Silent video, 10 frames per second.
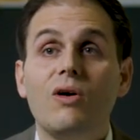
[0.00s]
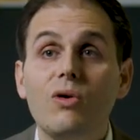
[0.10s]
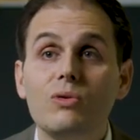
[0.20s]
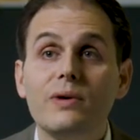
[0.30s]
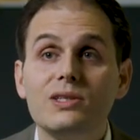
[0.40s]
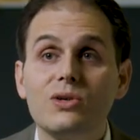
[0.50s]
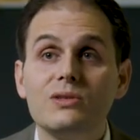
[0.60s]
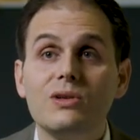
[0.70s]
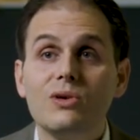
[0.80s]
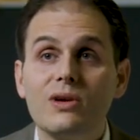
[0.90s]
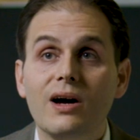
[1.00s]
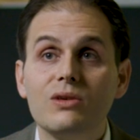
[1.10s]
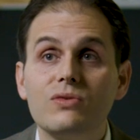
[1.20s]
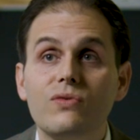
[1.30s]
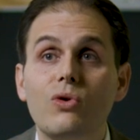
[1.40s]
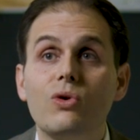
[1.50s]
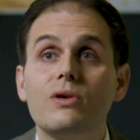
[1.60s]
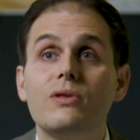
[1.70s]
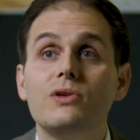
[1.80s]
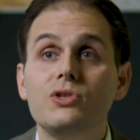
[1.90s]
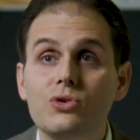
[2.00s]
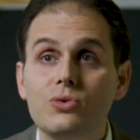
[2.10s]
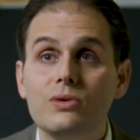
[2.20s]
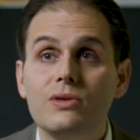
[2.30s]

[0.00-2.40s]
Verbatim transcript: always on the lookout for the new,